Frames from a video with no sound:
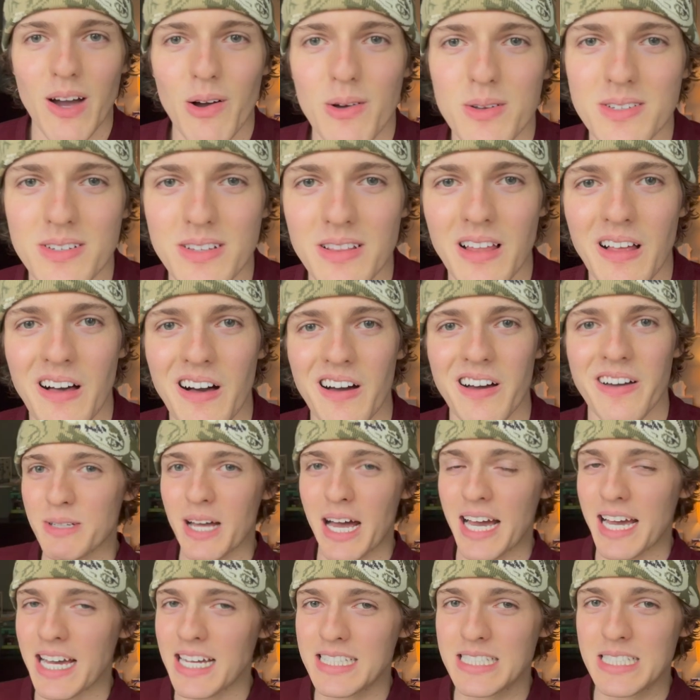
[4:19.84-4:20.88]
was a lot.
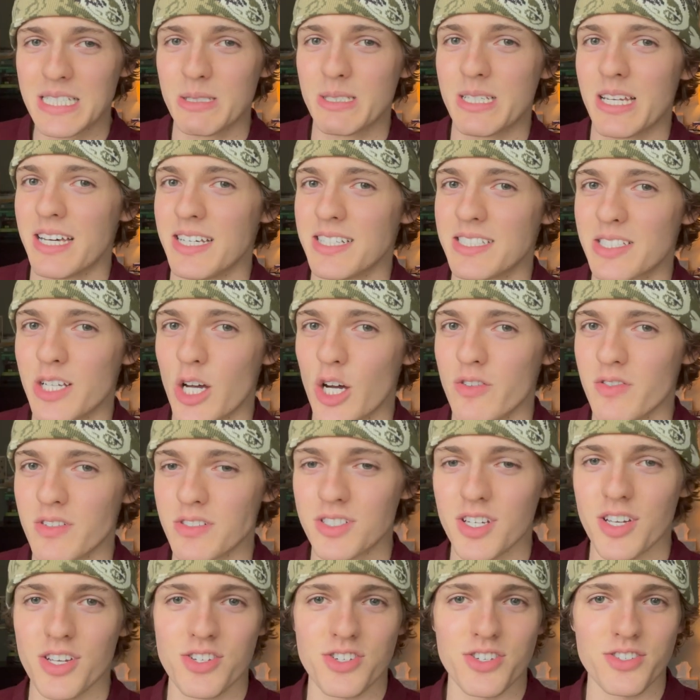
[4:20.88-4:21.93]
I had some nice
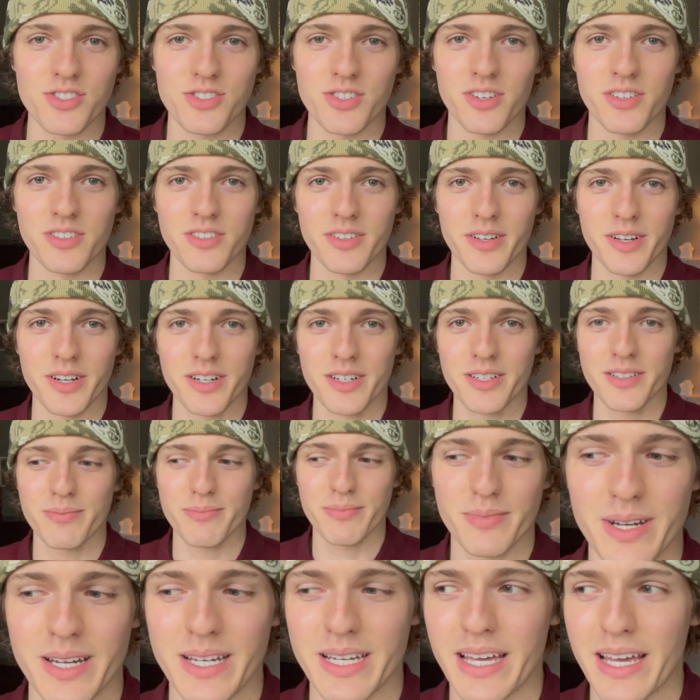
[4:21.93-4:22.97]
conversations on there,
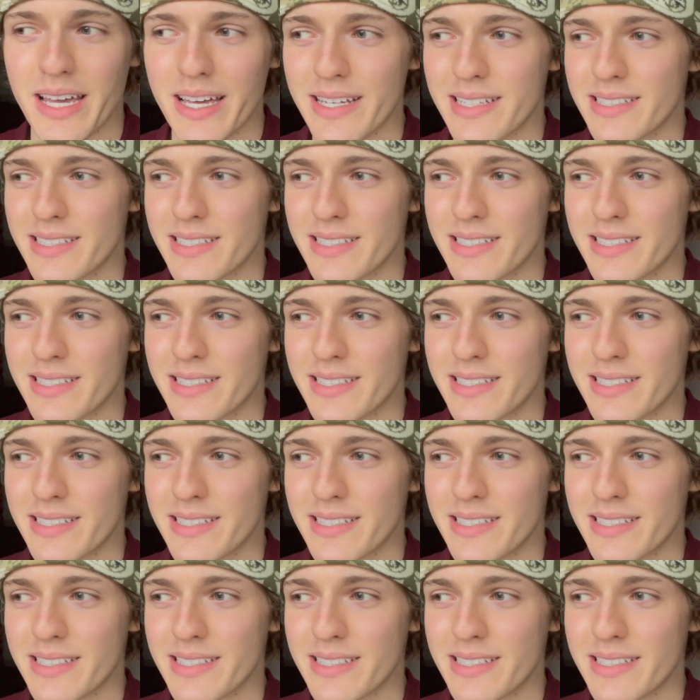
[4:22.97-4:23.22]
I guess.